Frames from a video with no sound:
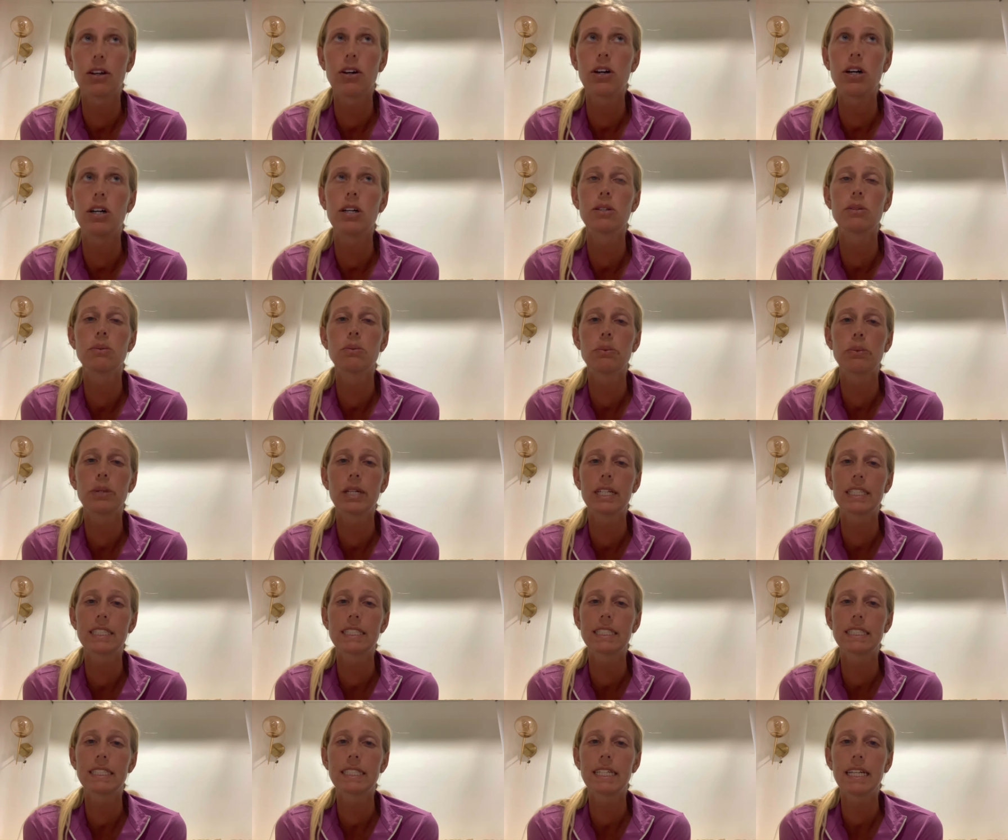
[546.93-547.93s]
On
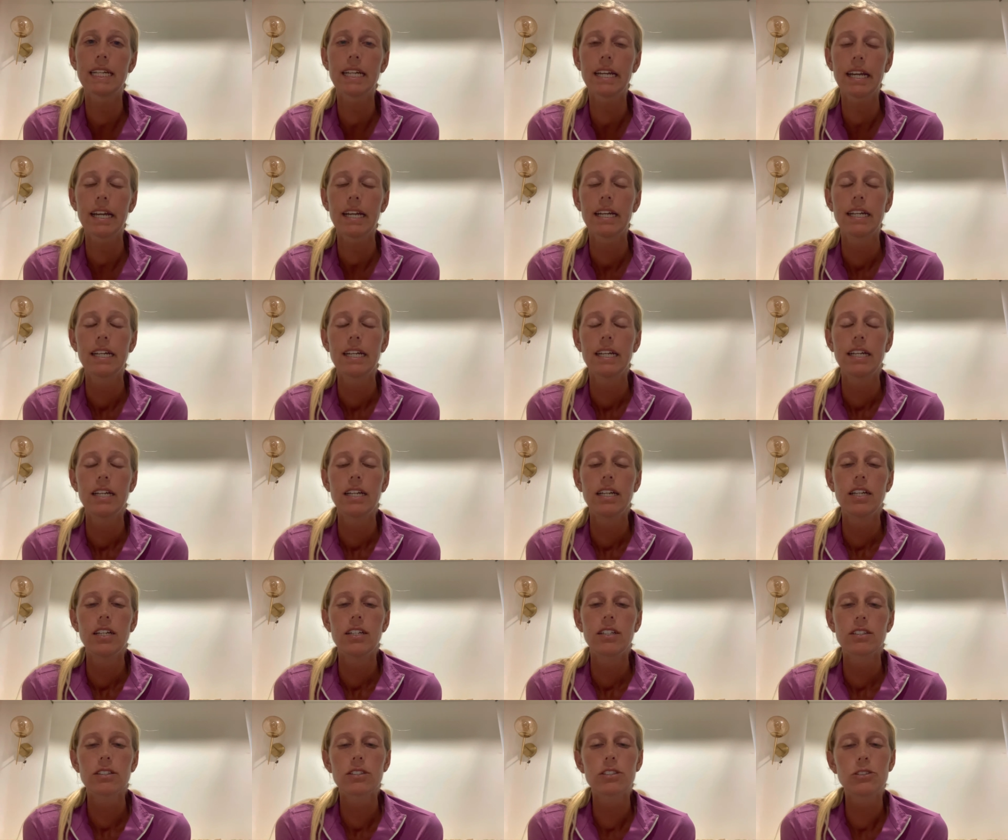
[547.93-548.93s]
Wednesday,
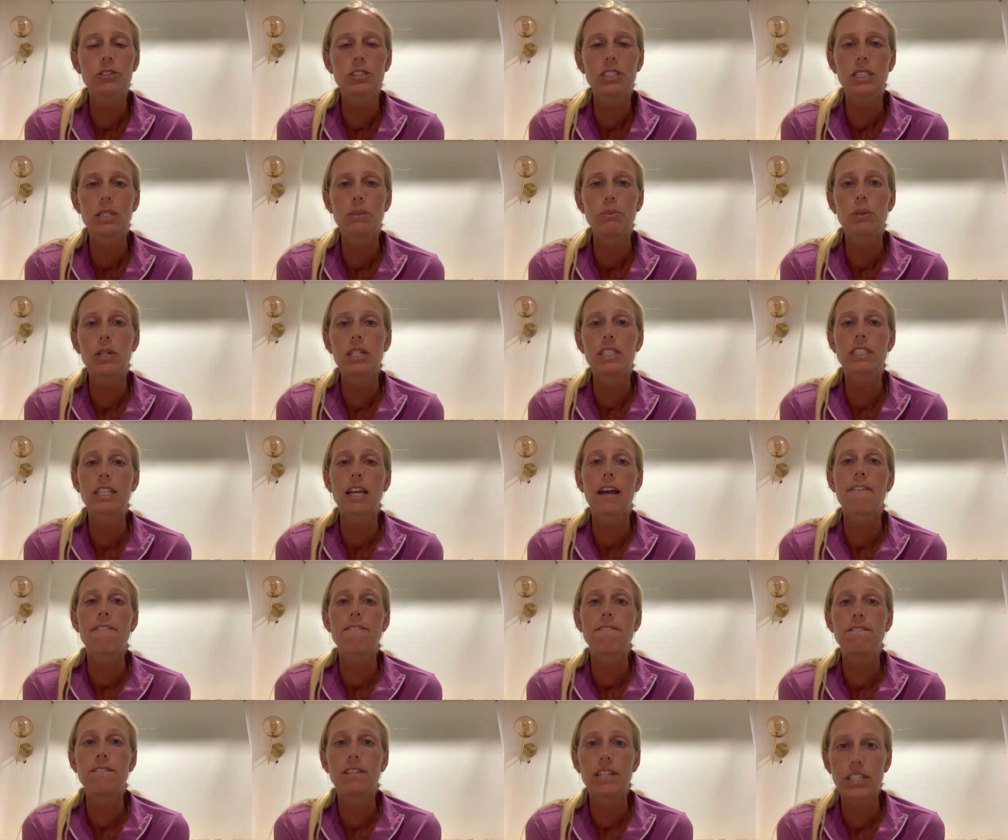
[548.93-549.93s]
Lucy was
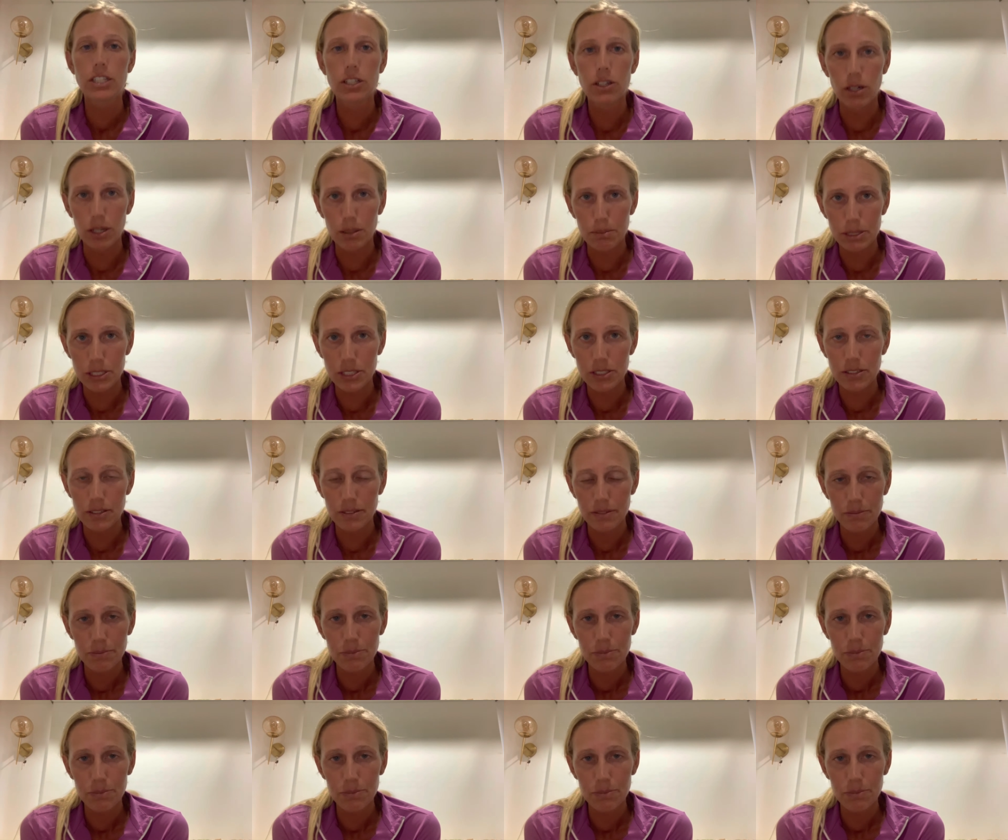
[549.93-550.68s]
phenomenal.